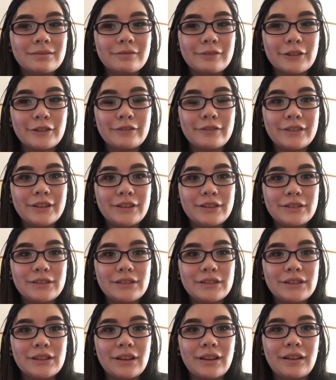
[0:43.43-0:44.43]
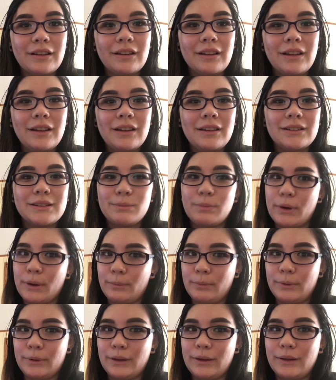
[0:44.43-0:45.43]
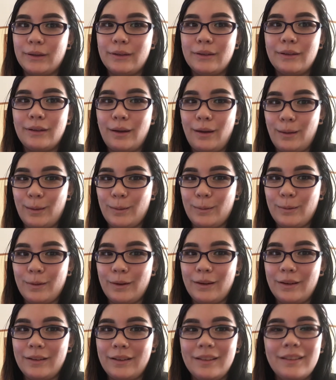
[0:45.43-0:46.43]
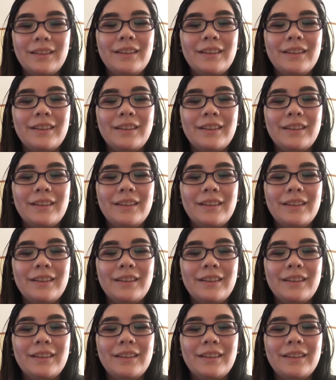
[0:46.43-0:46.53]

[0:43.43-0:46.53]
review, so it's probably awkward.